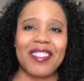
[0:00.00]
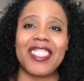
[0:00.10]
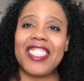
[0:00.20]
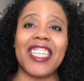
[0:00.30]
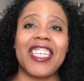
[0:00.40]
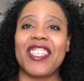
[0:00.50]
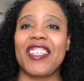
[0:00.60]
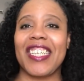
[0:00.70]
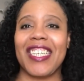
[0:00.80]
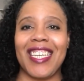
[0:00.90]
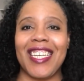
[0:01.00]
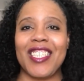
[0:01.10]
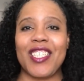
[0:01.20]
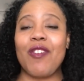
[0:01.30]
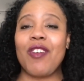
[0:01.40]
She didn't agree.
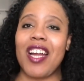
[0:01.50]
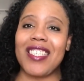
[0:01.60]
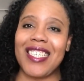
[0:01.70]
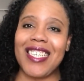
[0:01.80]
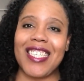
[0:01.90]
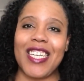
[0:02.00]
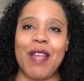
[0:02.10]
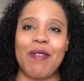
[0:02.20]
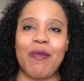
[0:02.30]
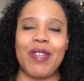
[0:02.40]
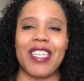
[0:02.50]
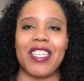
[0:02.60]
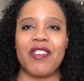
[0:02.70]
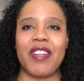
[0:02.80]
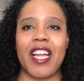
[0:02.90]
So Carson is a name that we
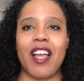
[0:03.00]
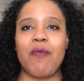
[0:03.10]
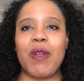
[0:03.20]
didn't agree on.